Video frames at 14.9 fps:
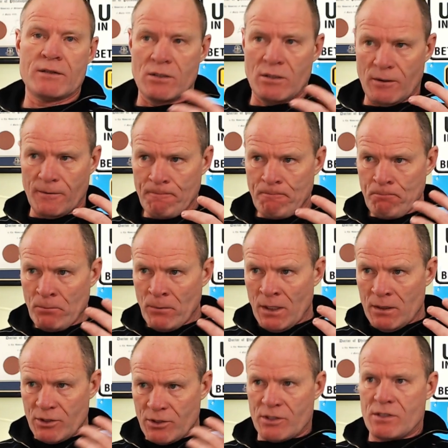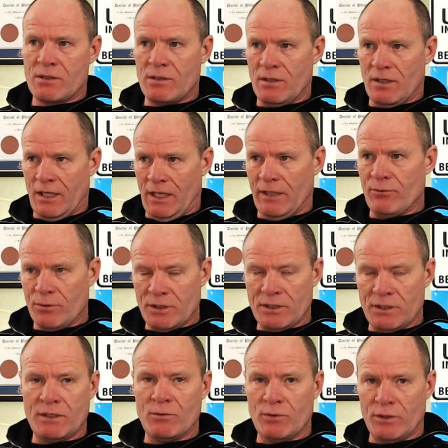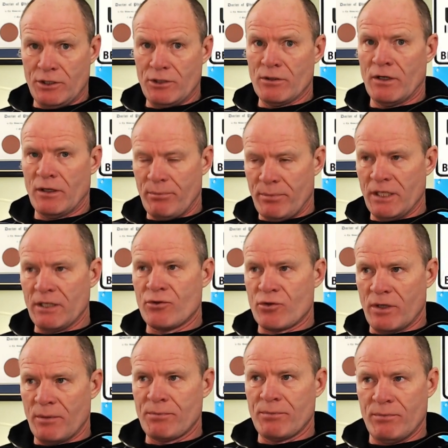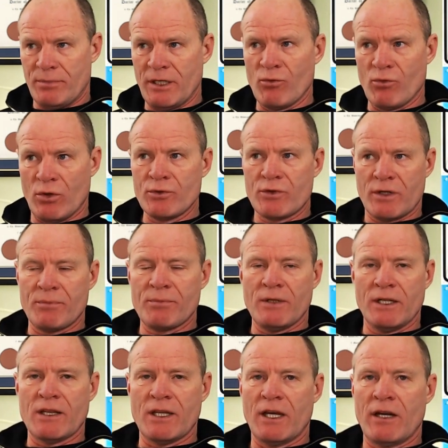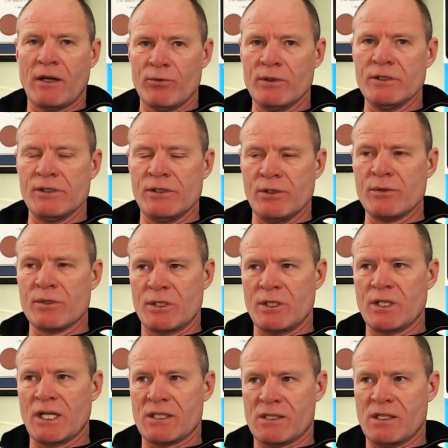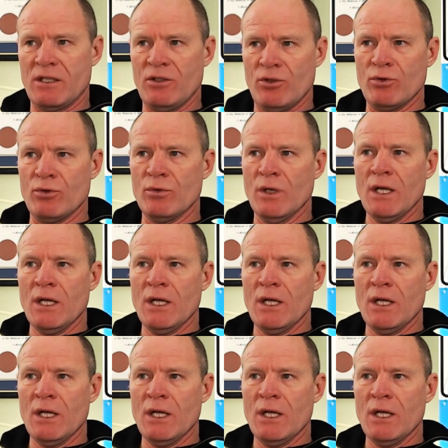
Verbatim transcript: So just I really, when you're on a big trip, big road trip like that, I really do suggest that you